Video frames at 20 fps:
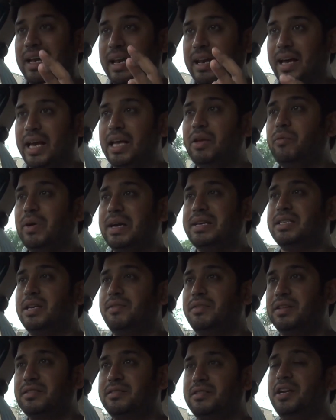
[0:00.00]
Likewise,
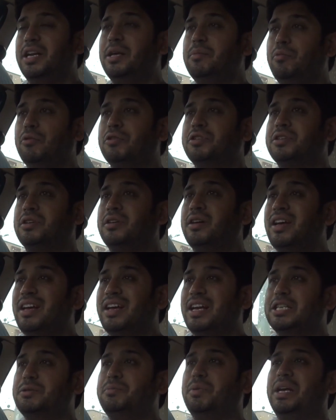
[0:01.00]
even the seating posture
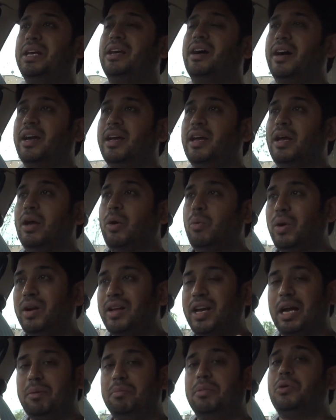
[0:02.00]
is pretty high, which
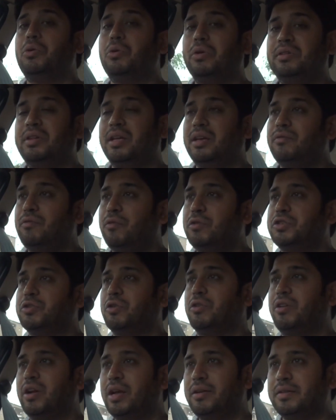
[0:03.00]
can be a good thing for
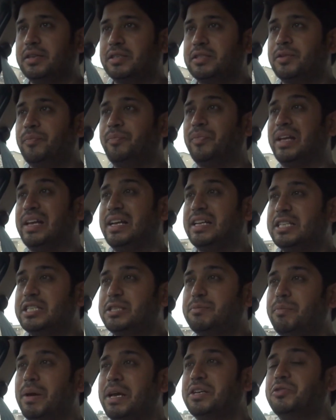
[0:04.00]
short drivers.
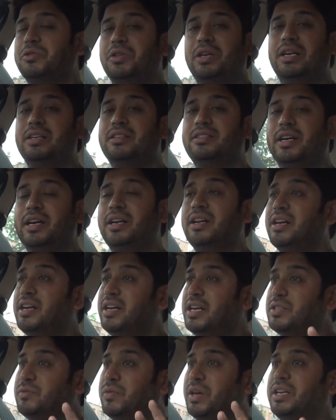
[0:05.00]
Space on the inside
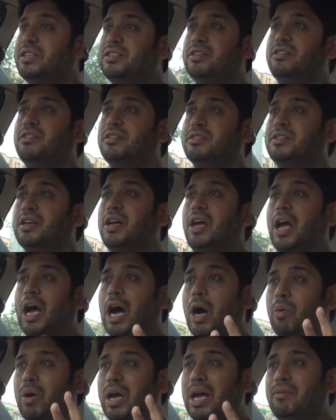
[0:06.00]
is very generous.
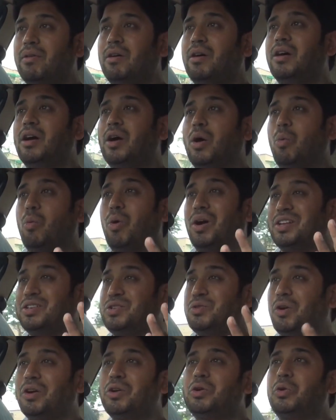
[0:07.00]
However, what is
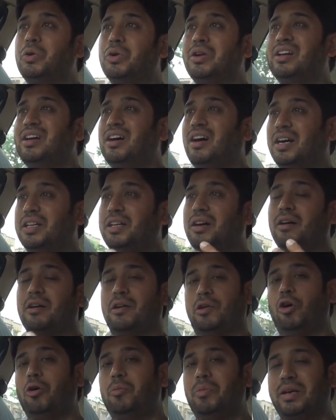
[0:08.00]
not good are the
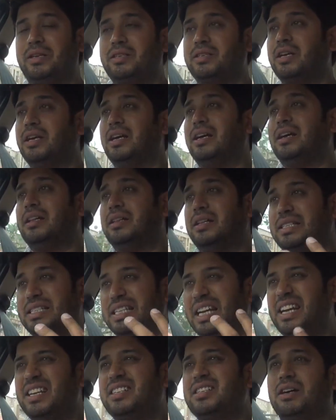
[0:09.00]
ergonomics. The
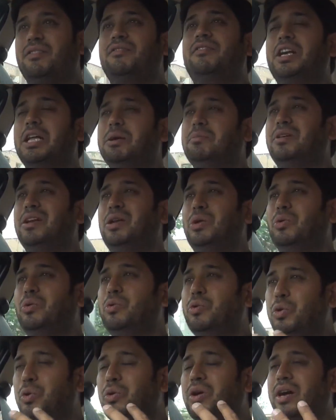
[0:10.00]
seat is comfortable, you
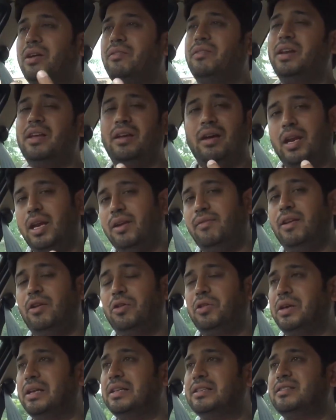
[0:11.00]
do get a very airy feel
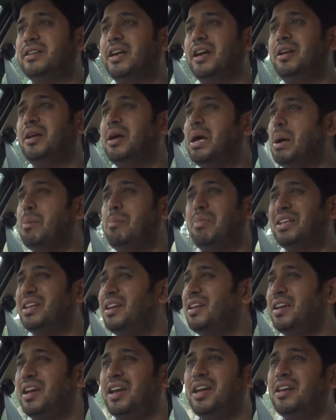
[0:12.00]
on the inside, but
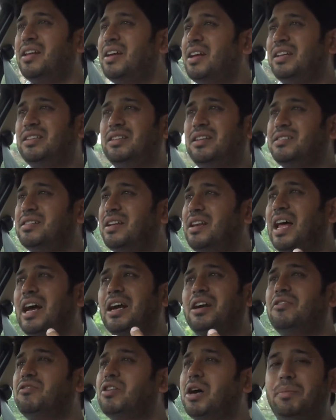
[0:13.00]
then again, there's a
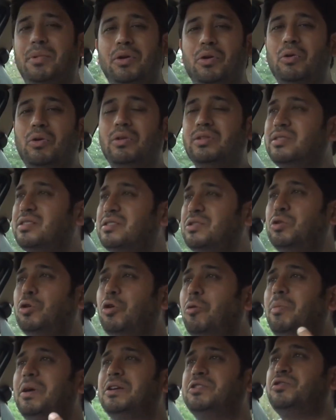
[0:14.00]
lack of cubby holes. There's
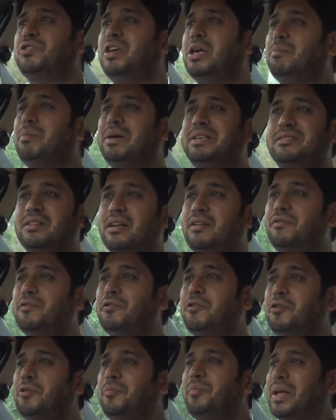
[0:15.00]
no place to keep my cell
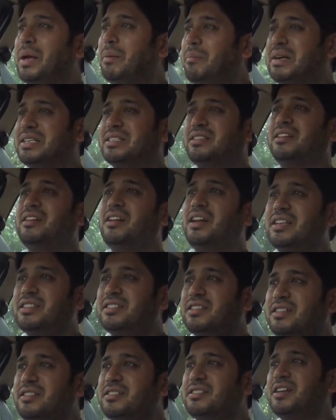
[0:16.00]
phone, my
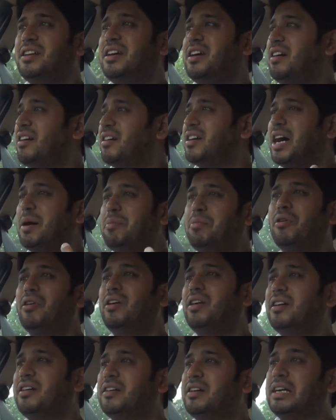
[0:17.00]
sunglasses, a cup
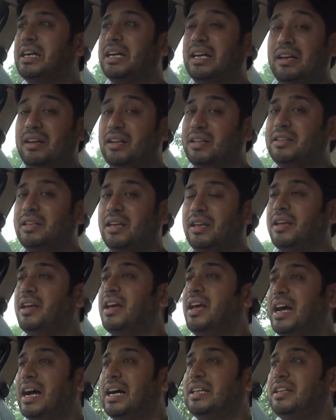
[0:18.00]
holder, nothing.
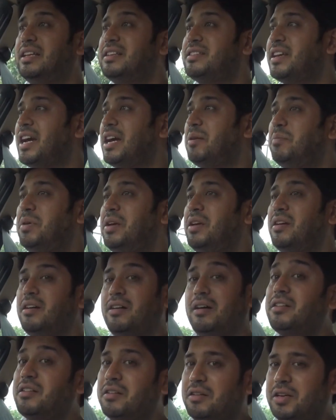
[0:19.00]
And this can be
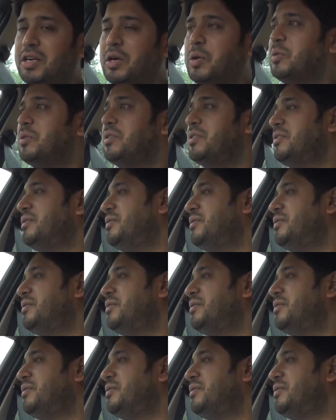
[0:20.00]
a turn down.